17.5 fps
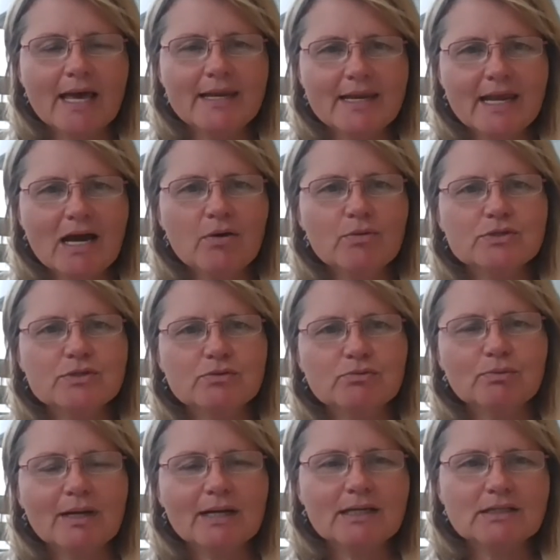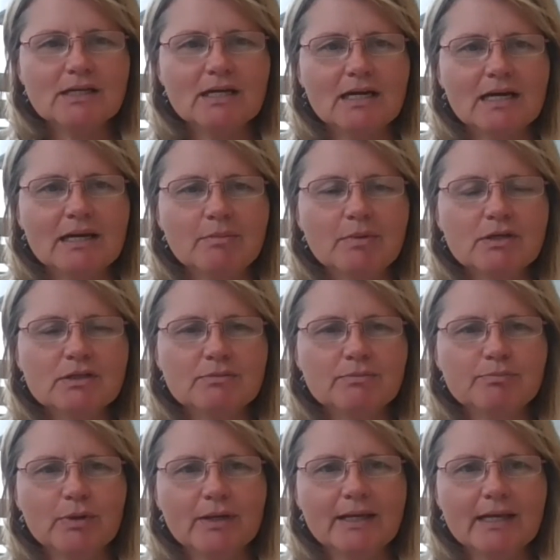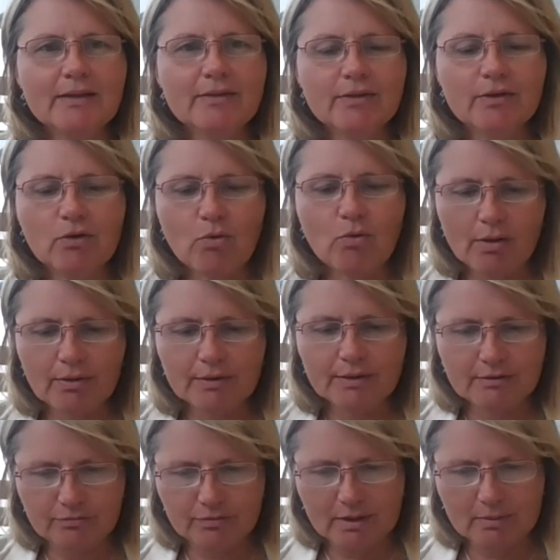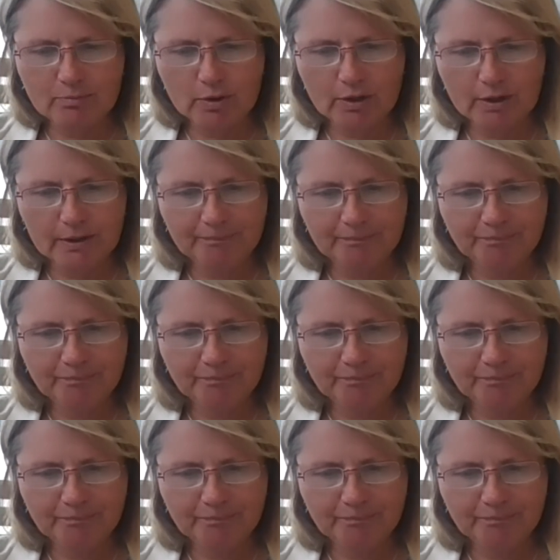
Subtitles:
and now is the right time to bring in the quality framework.